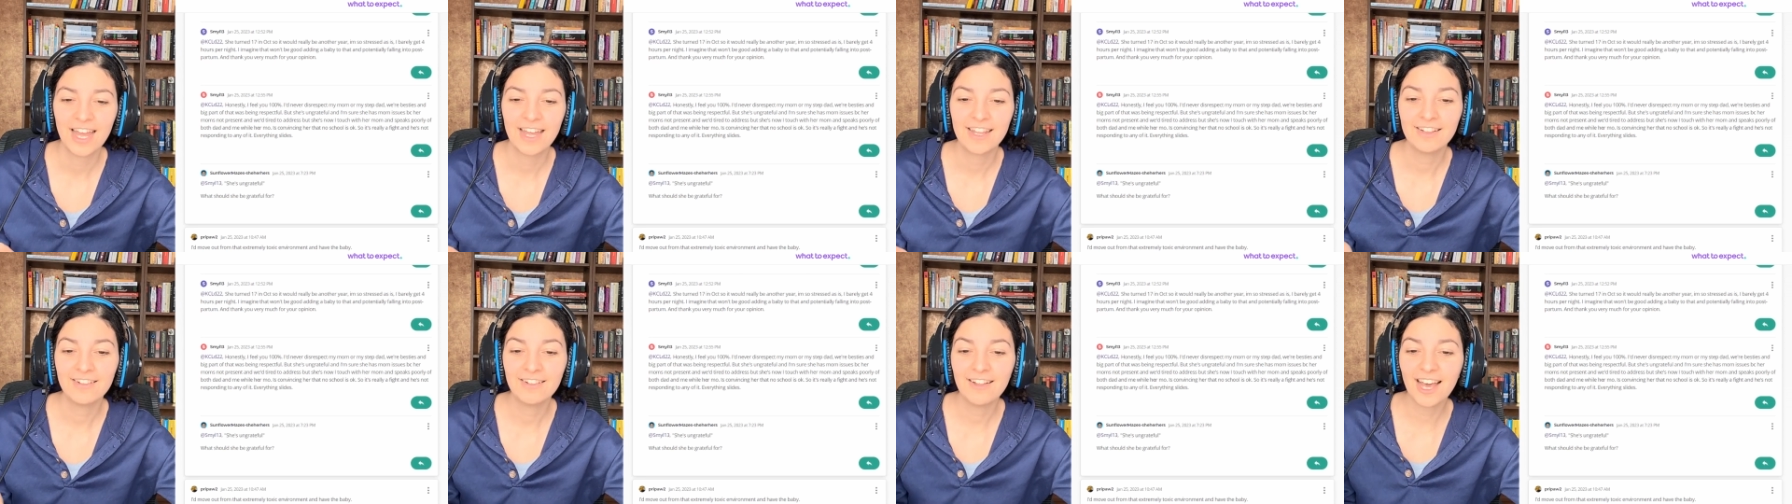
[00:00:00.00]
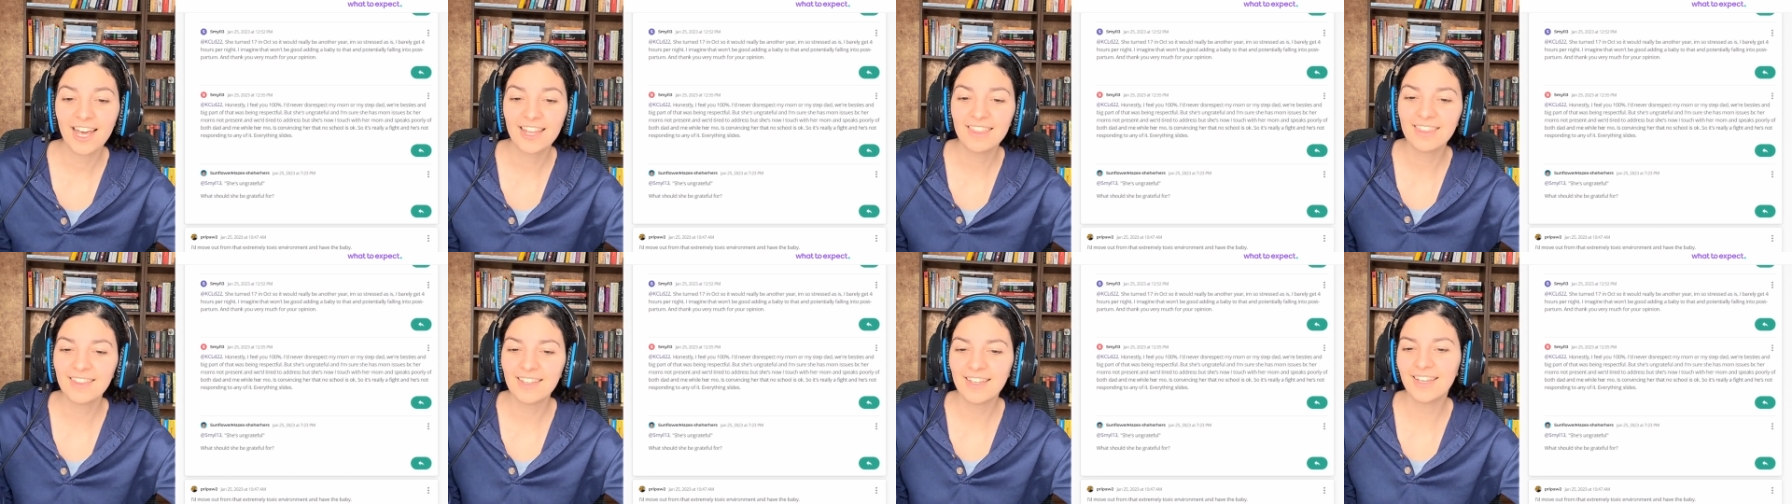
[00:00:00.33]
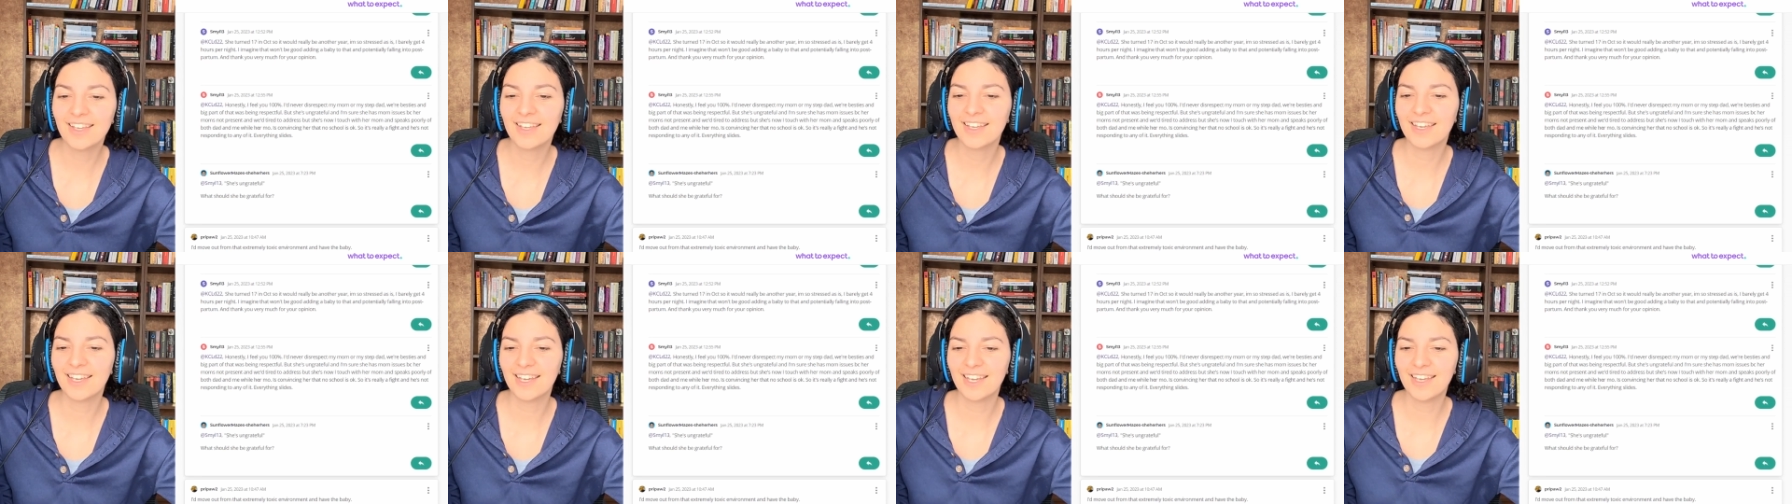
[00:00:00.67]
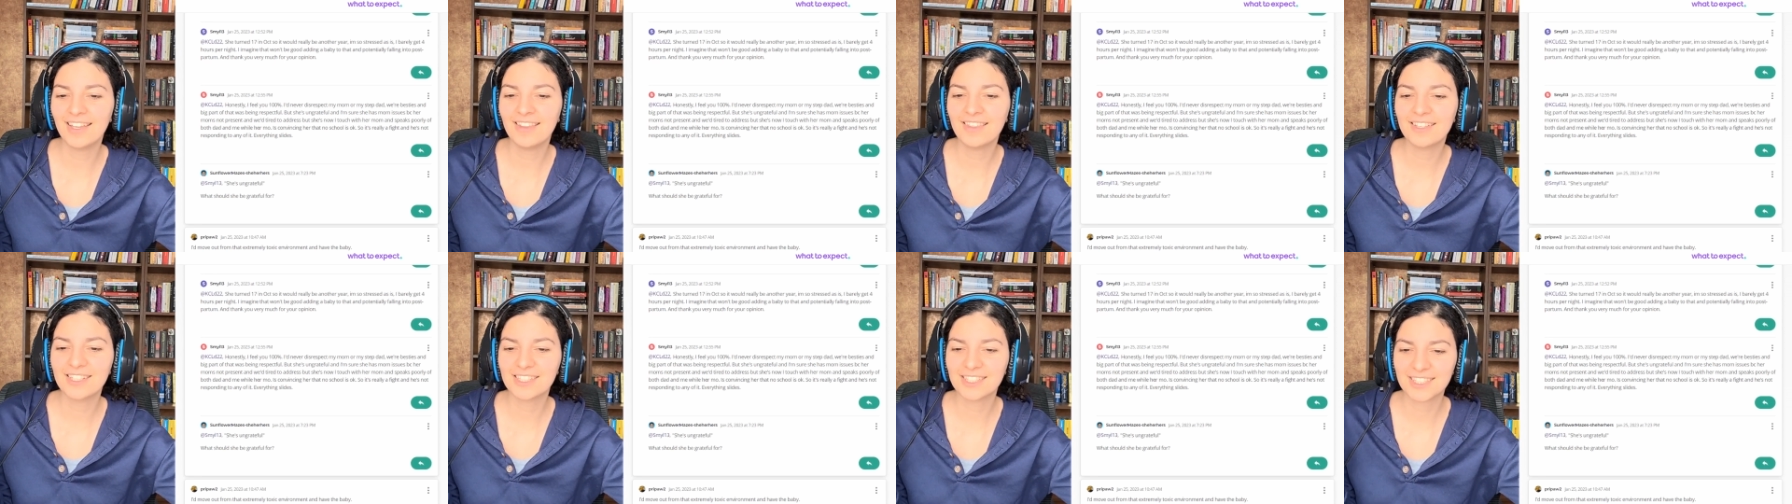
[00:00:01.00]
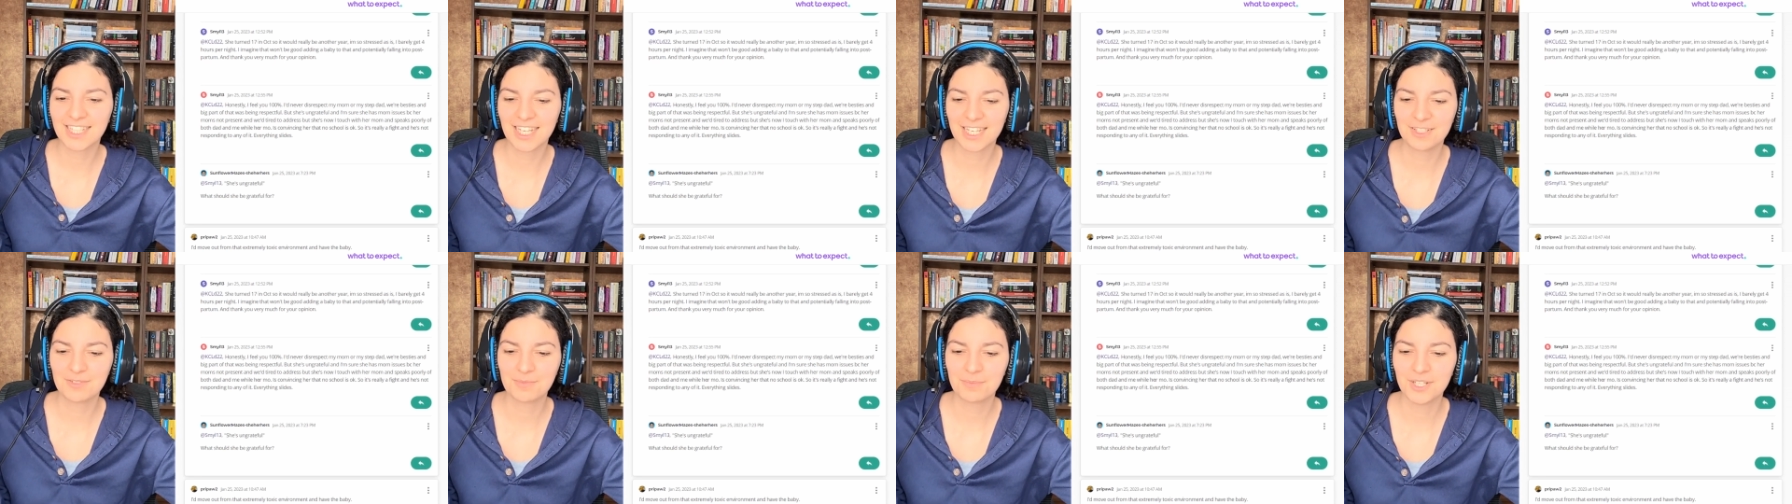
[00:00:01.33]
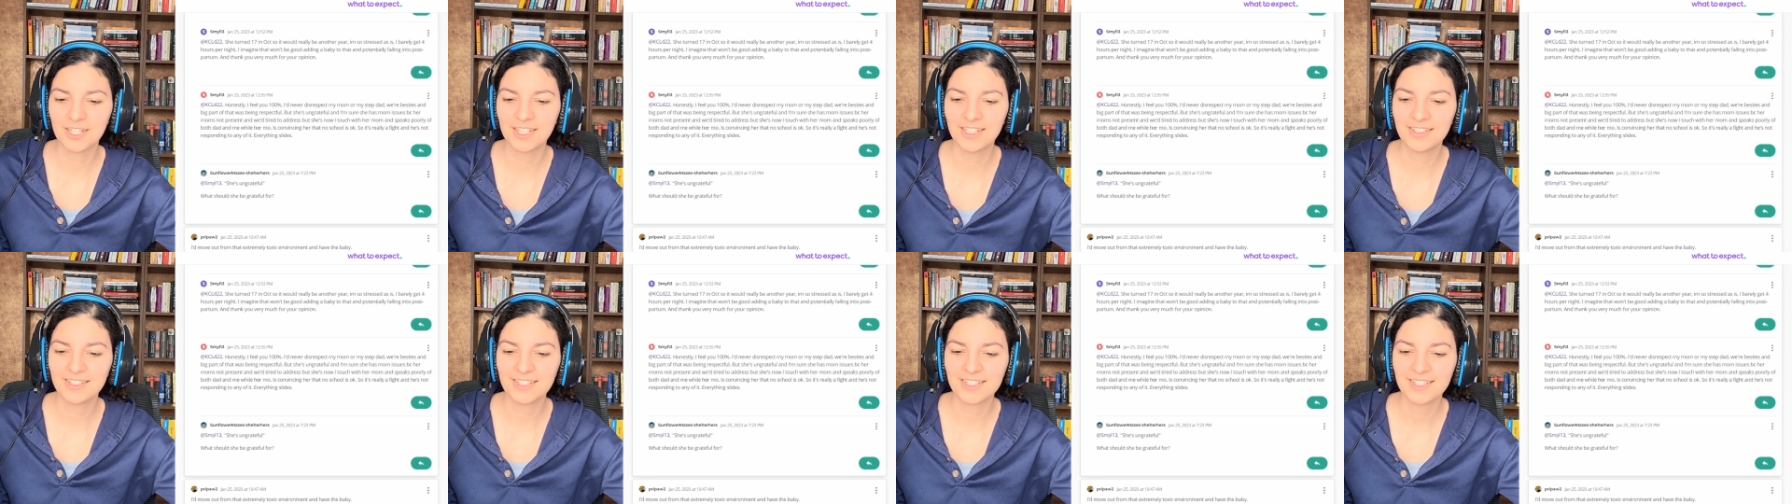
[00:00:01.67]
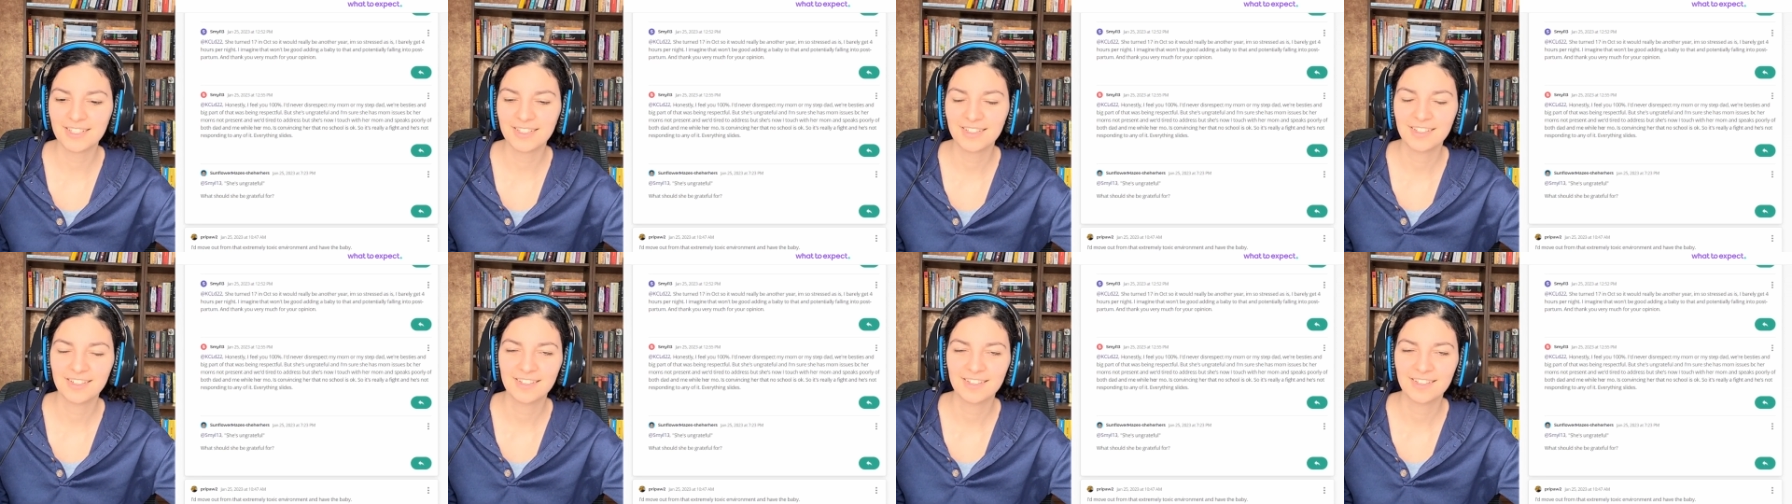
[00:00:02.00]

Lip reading: nothing in the statement,